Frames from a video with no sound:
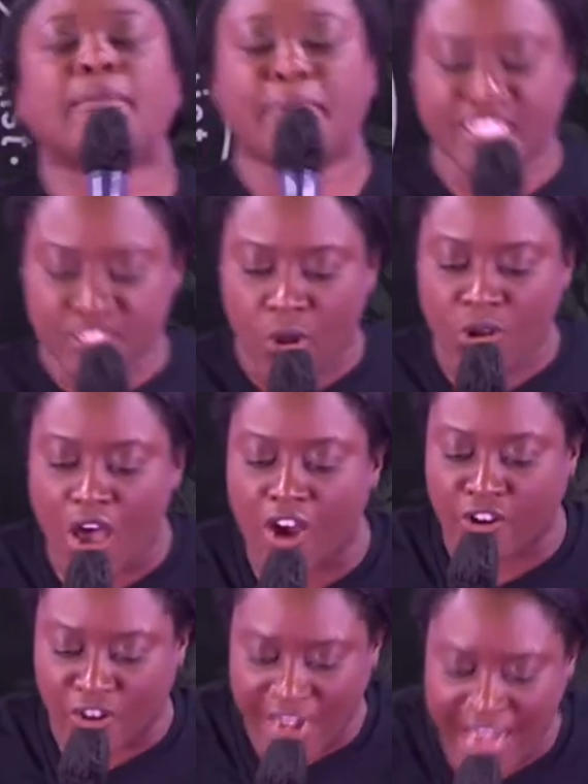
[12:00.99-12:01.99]
is no
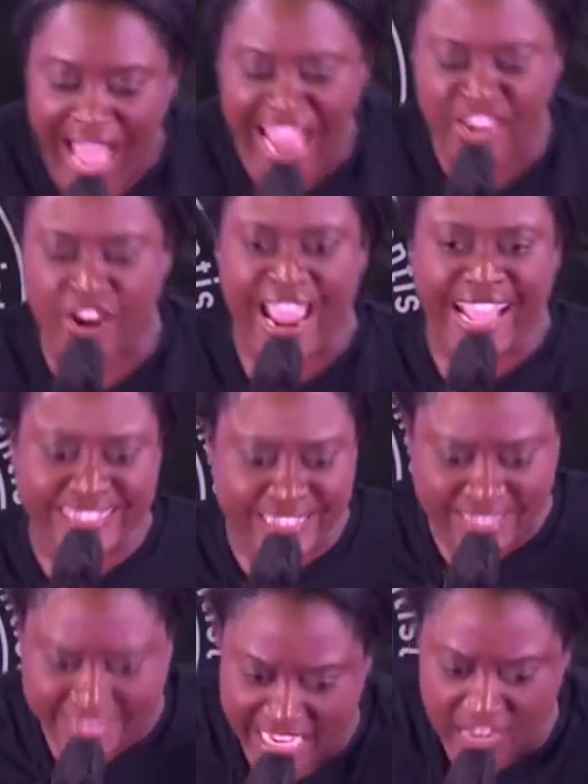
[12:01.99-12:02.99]
longer liar and
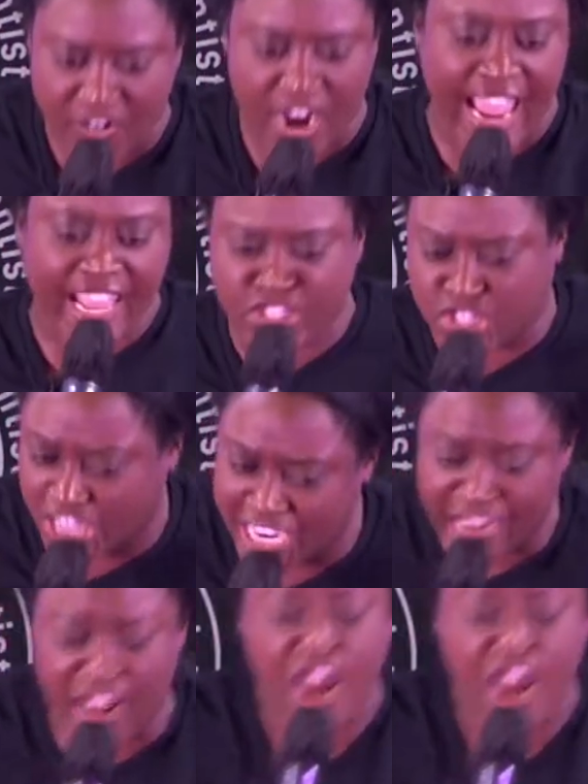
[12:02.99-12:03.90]
deceiver and cheater.